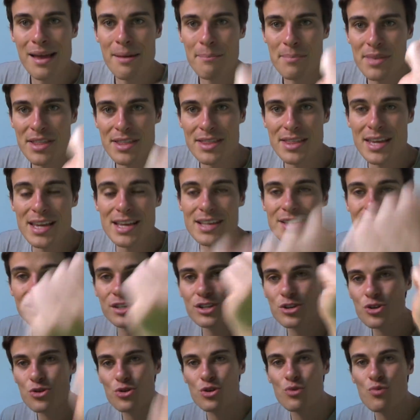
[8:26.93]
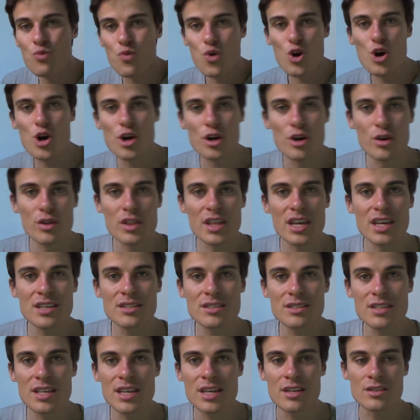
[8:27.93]
But the thing is that you can work on
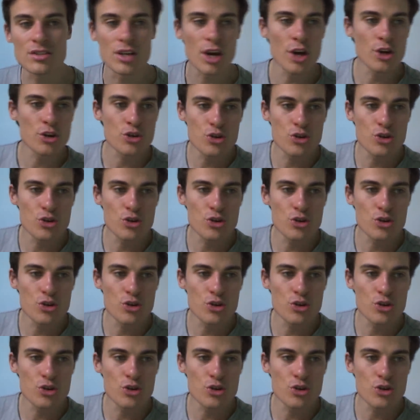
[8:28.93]
these things.